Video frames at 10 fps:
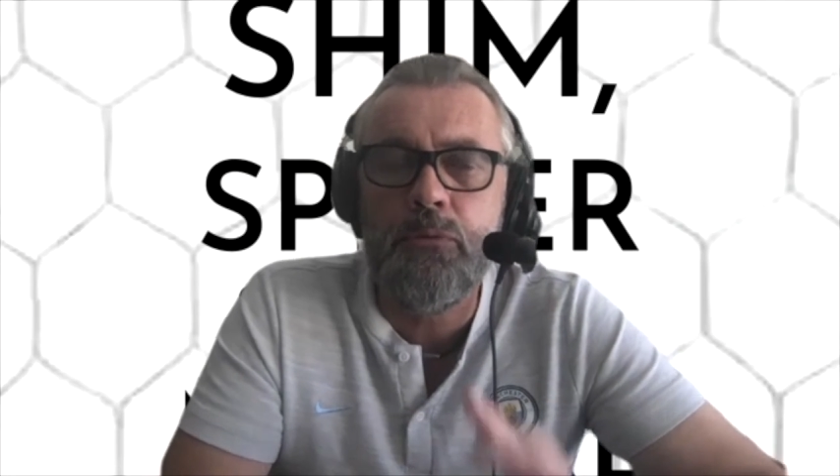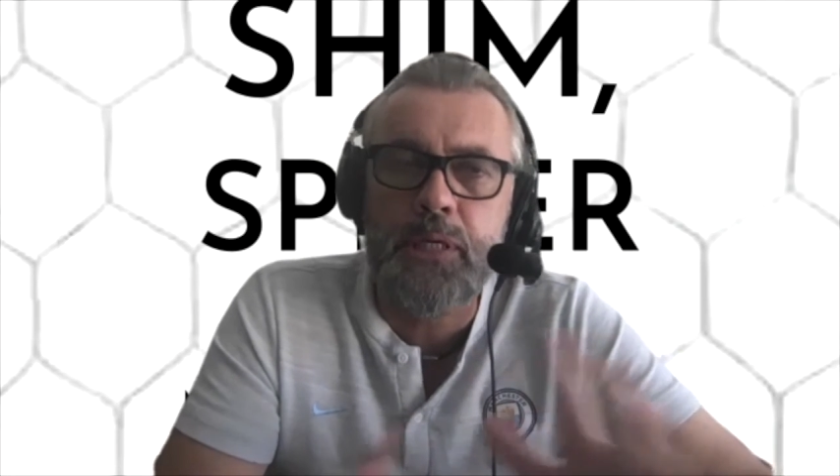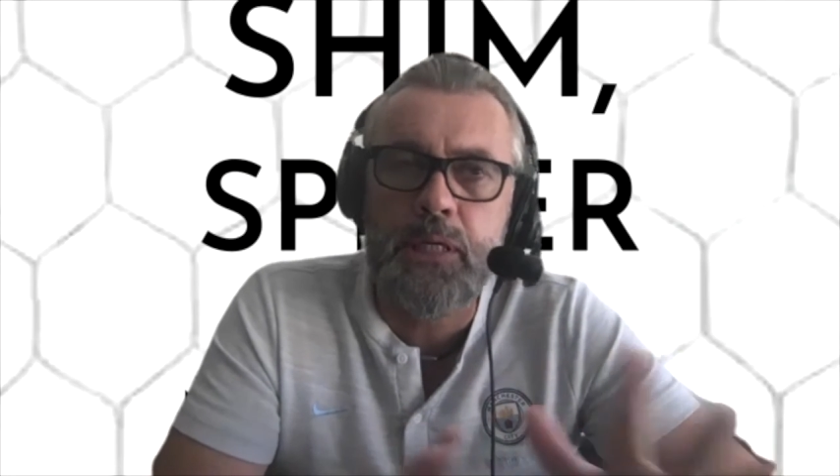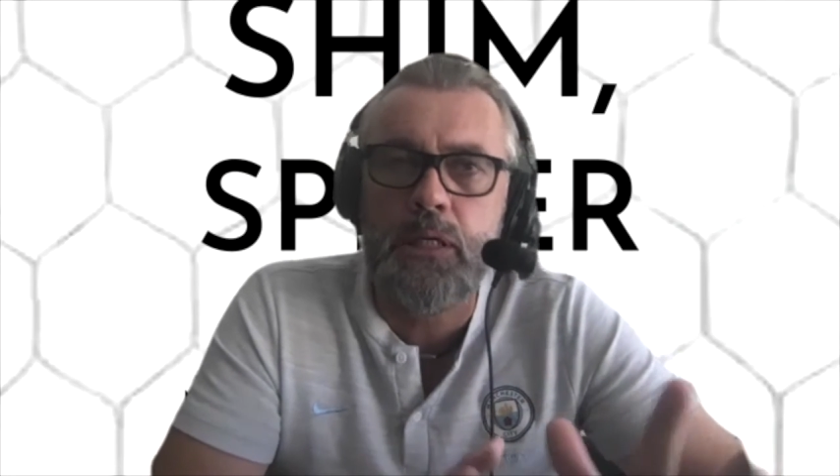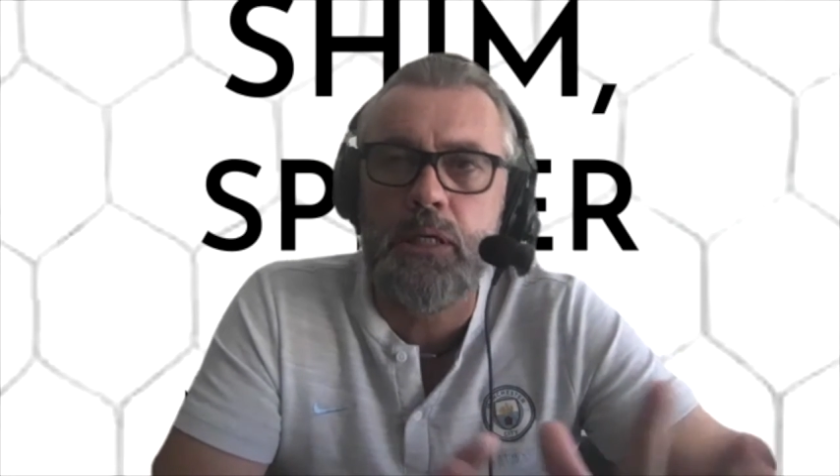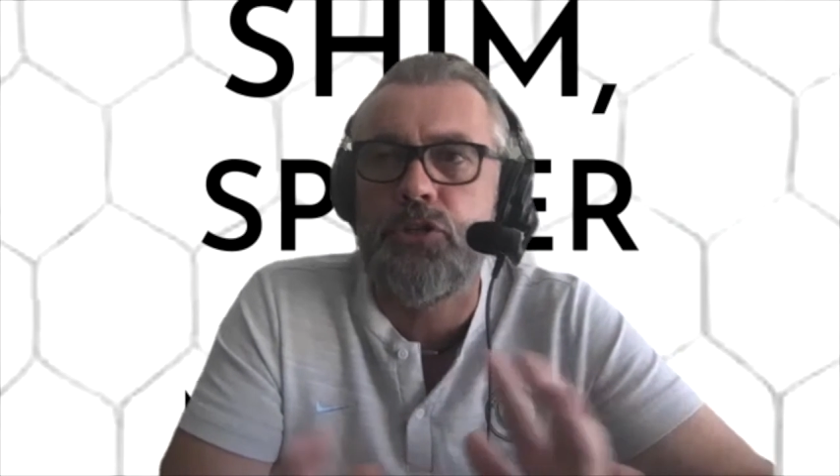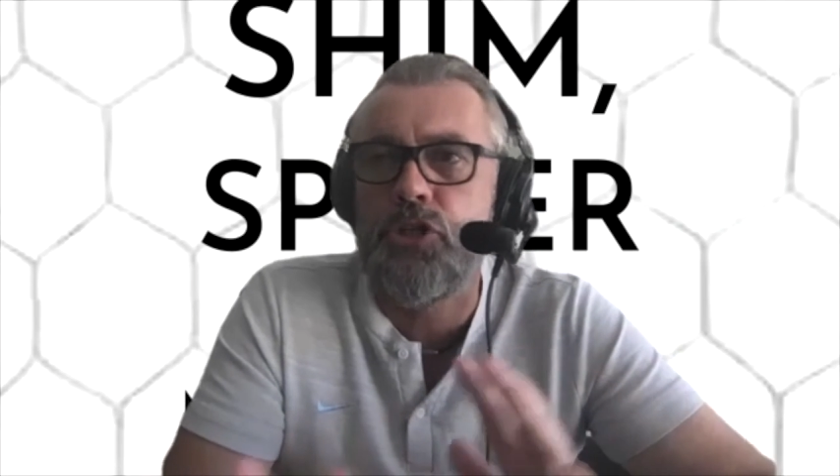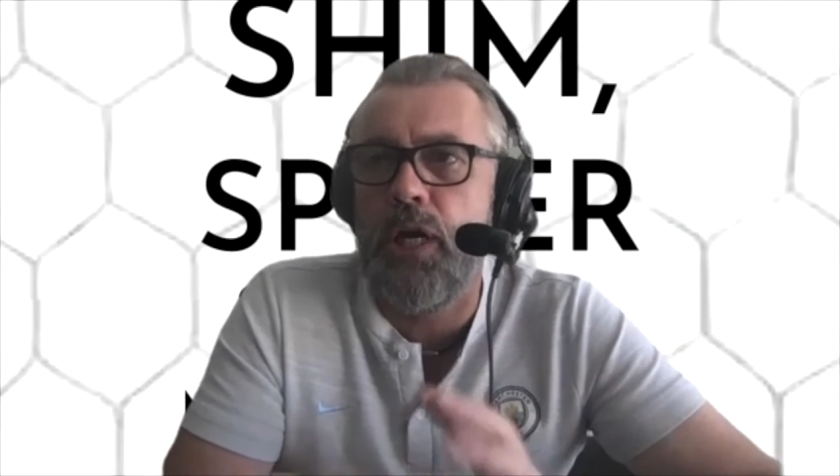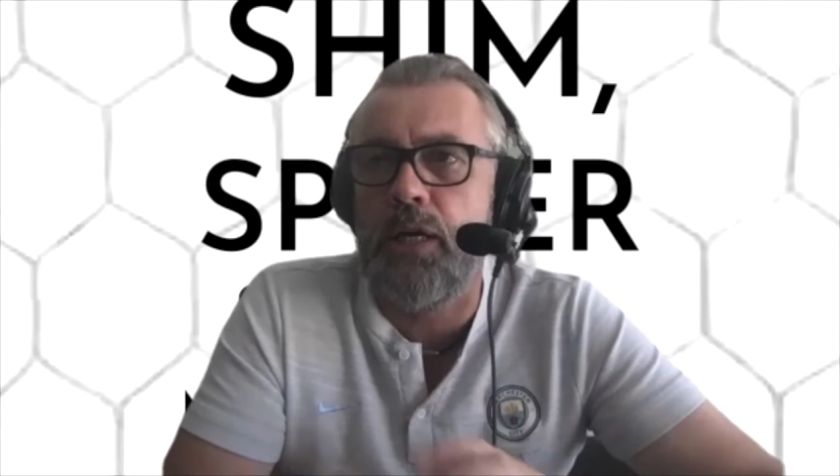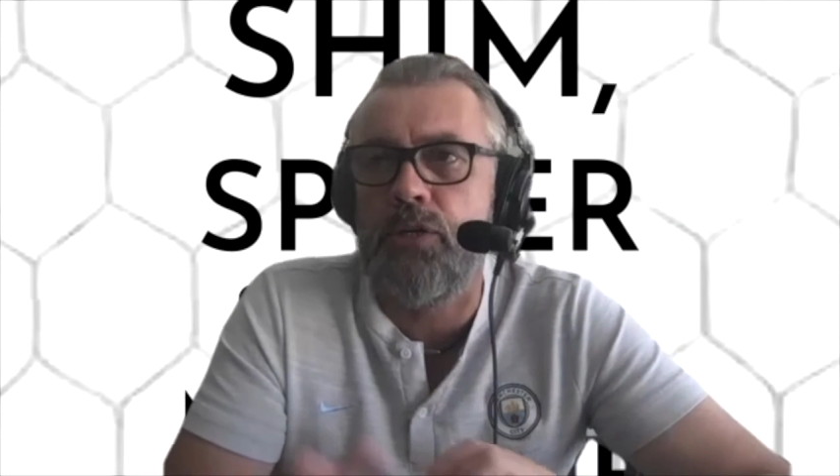we can't
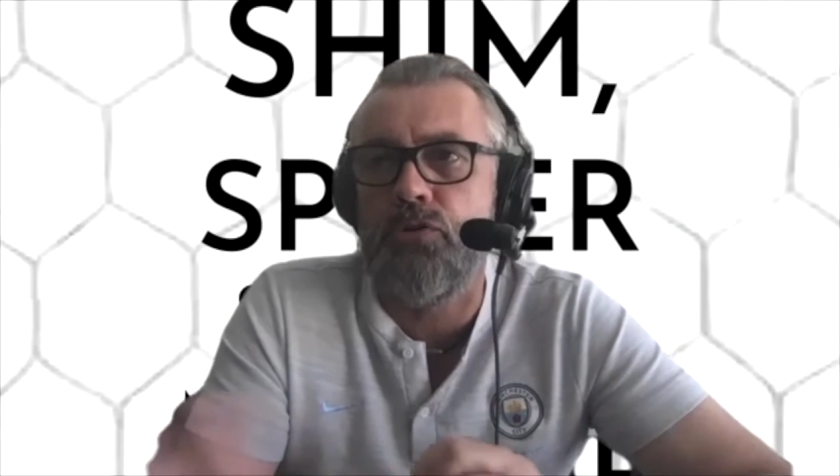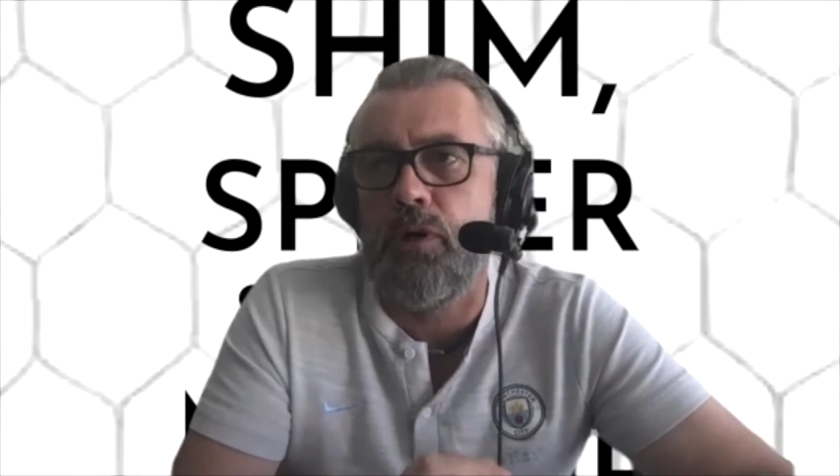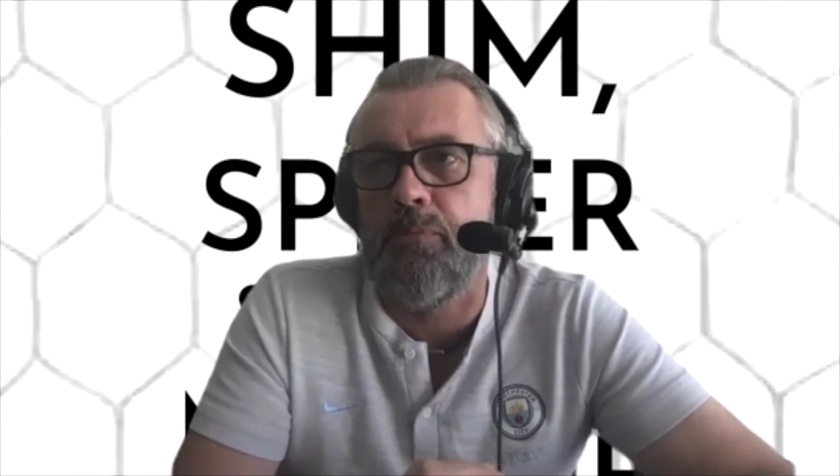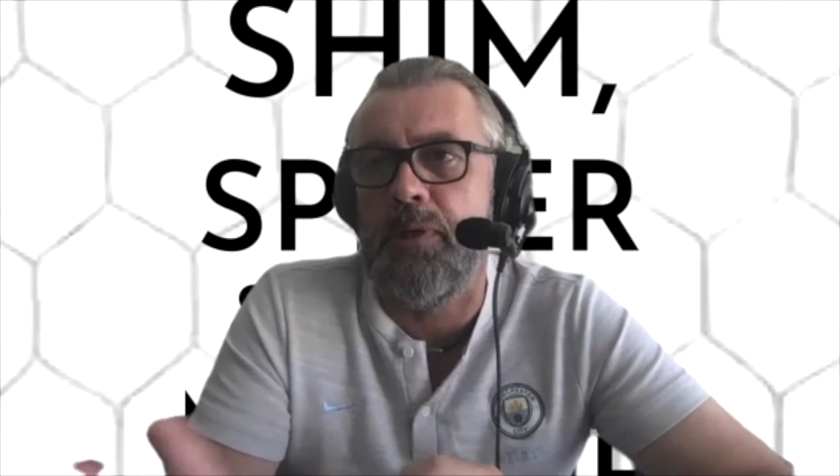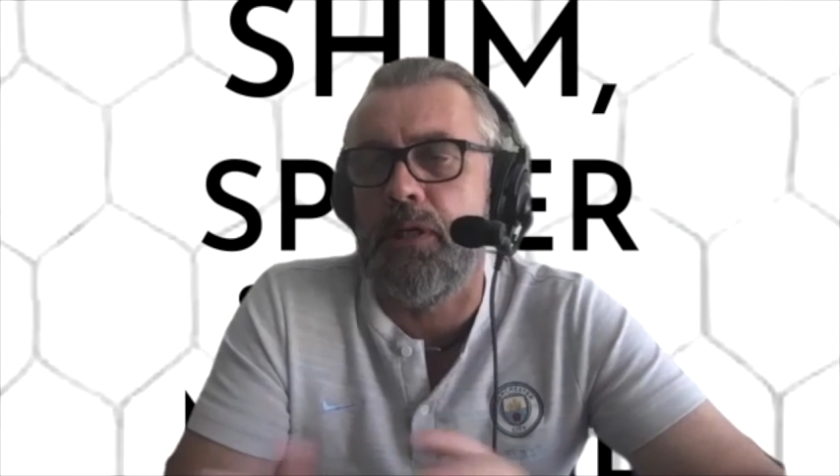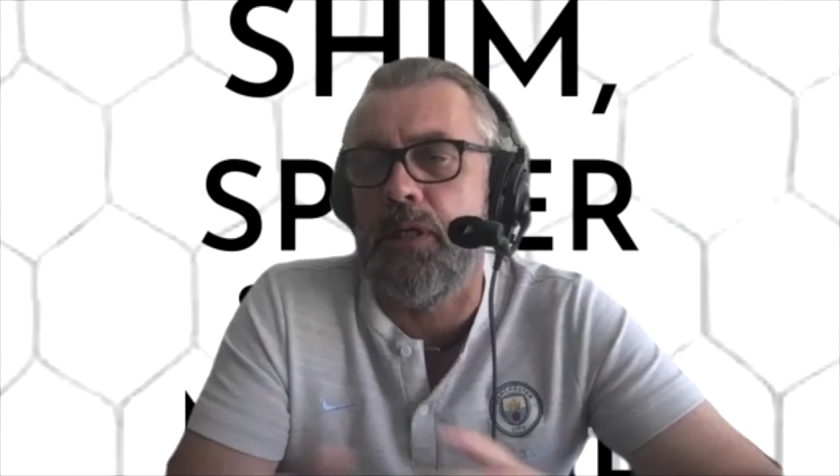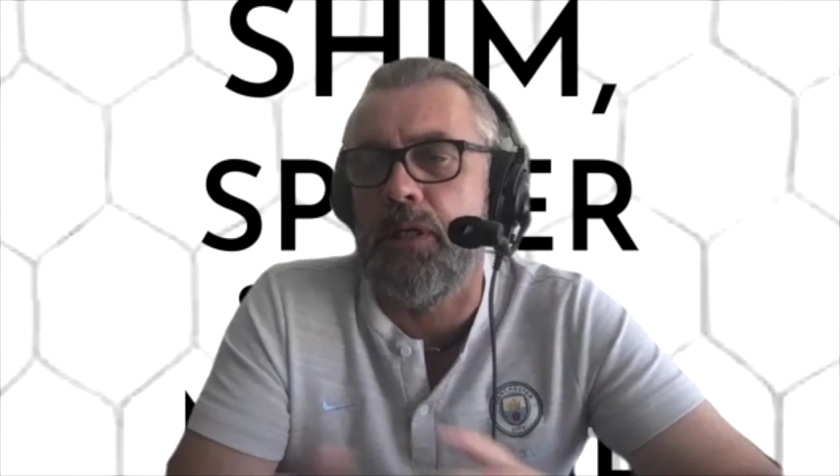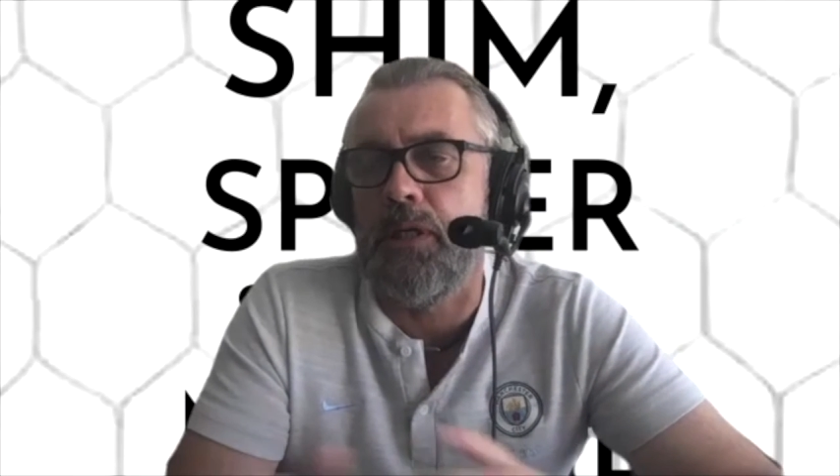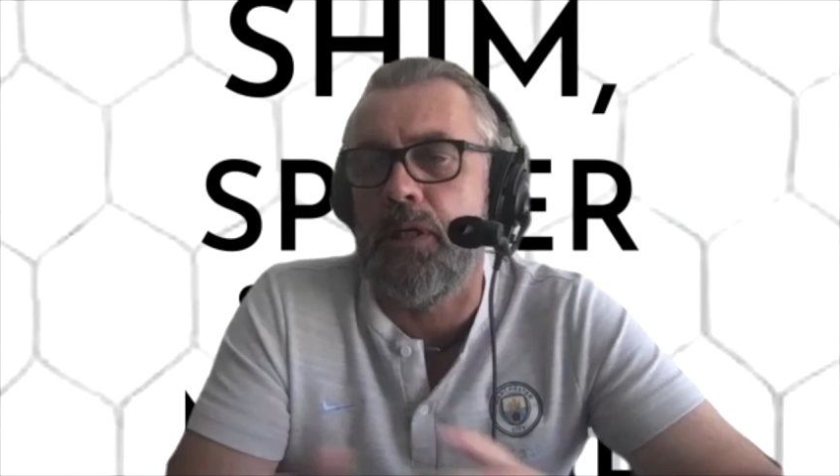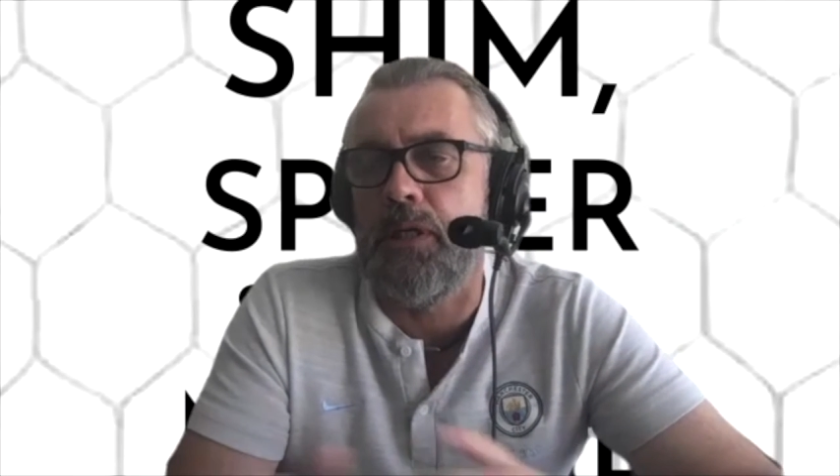challenge rugby league
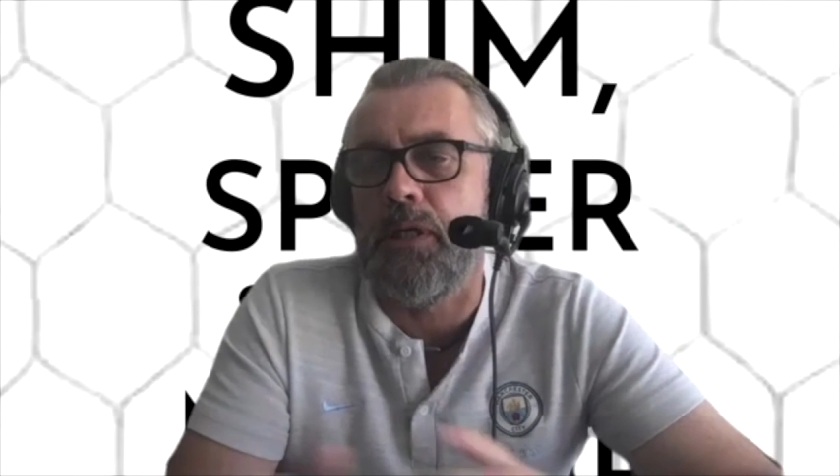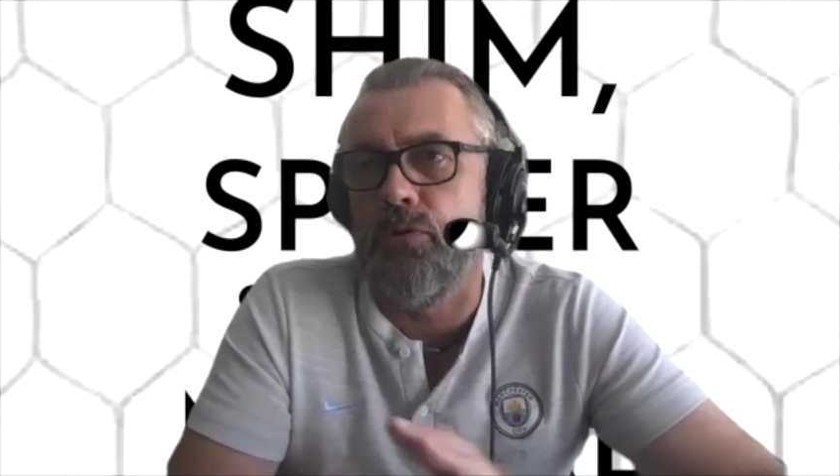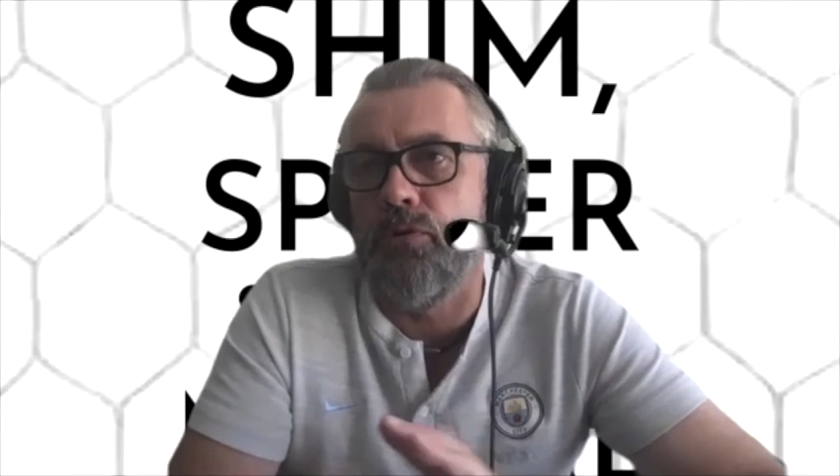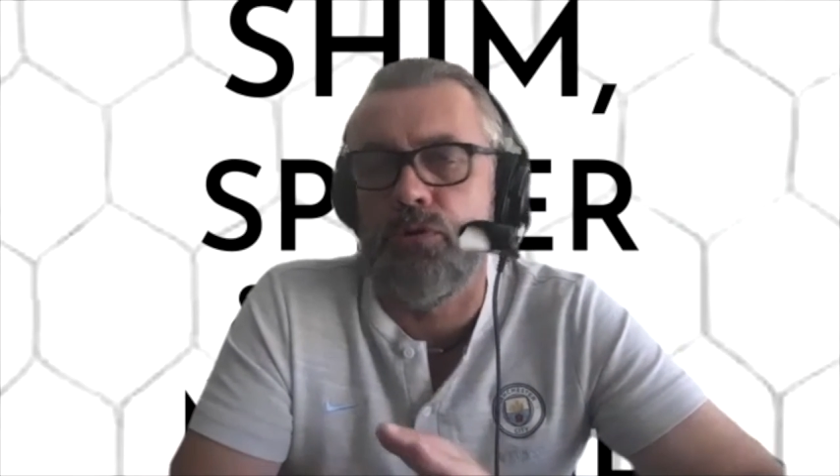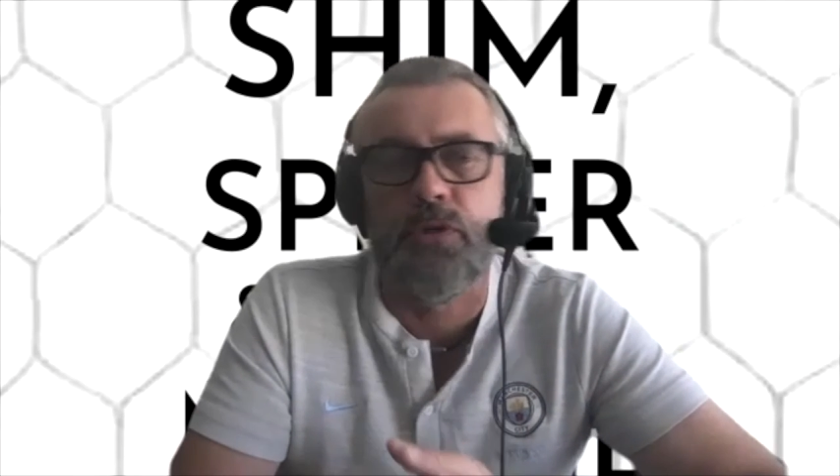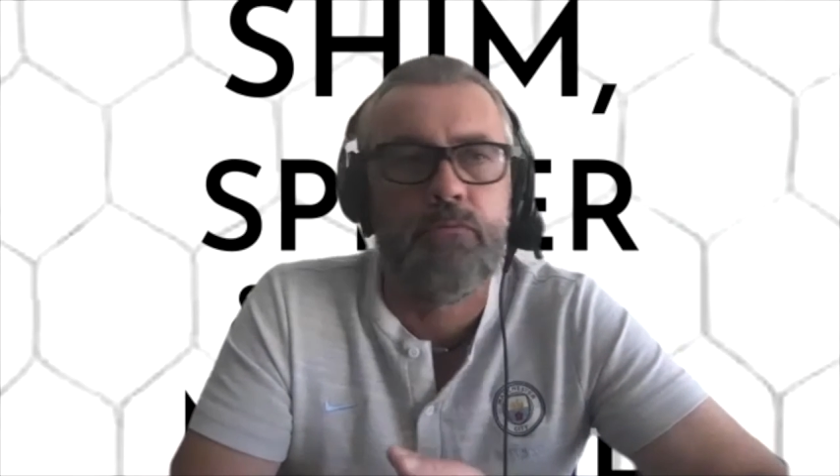and Aussie rules,